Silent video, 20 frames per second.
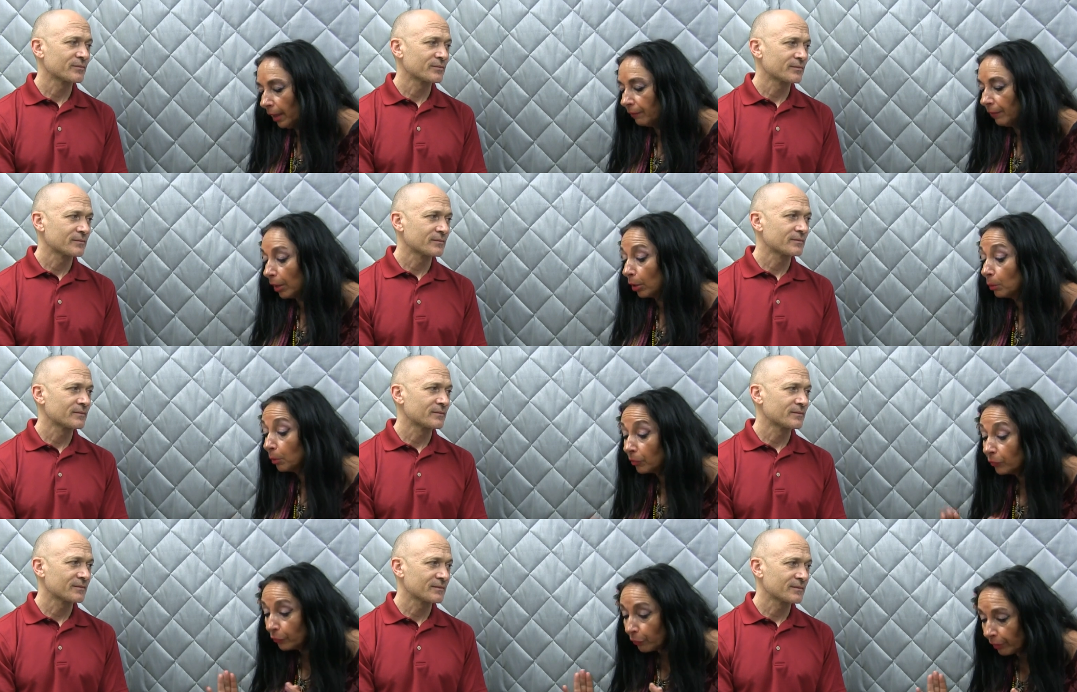
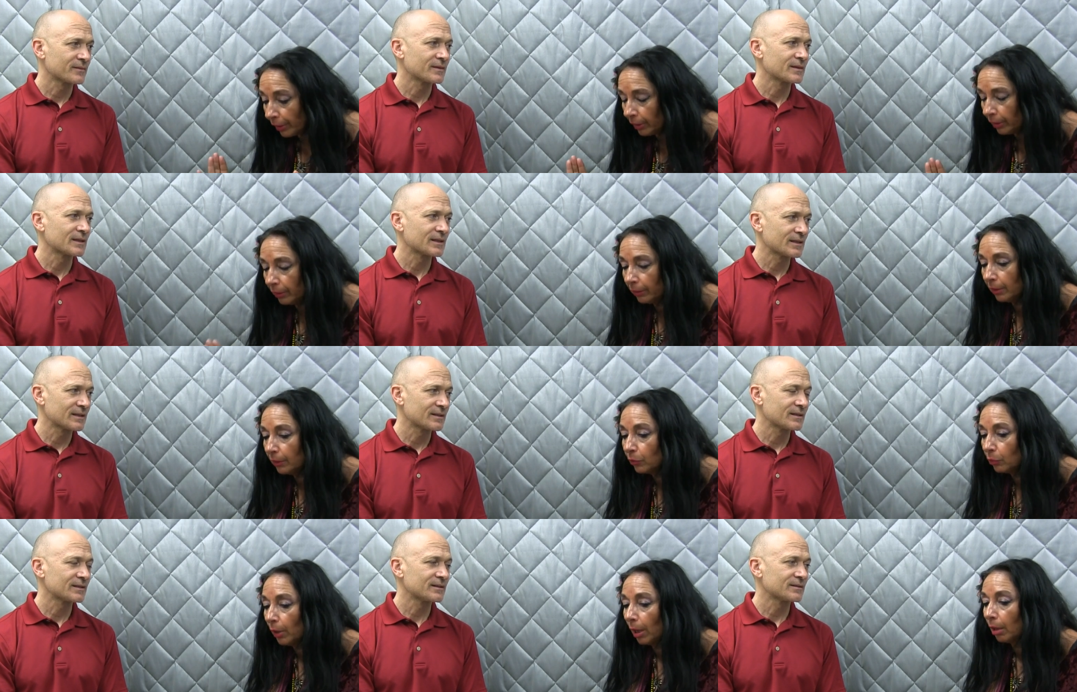Speaker 1: available for
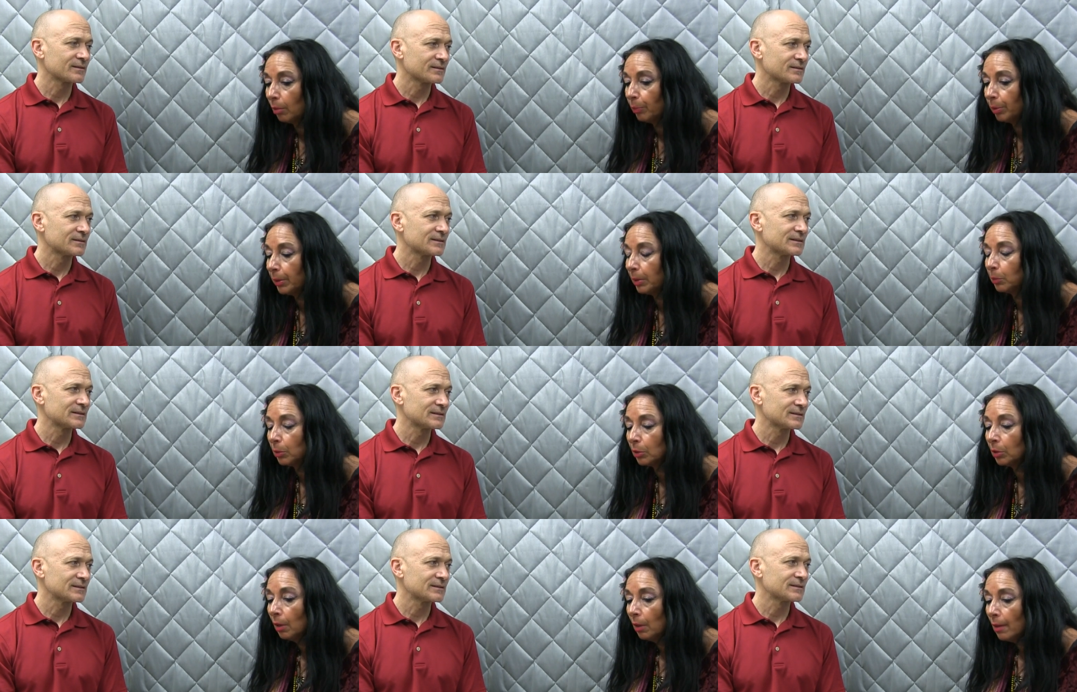anything to help
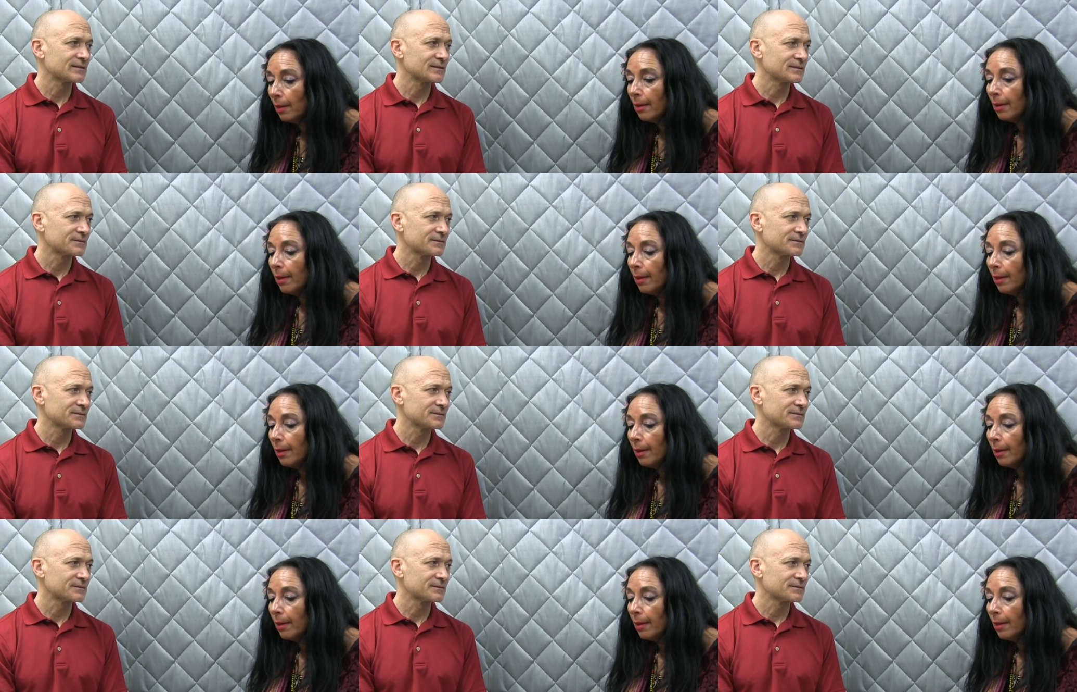people.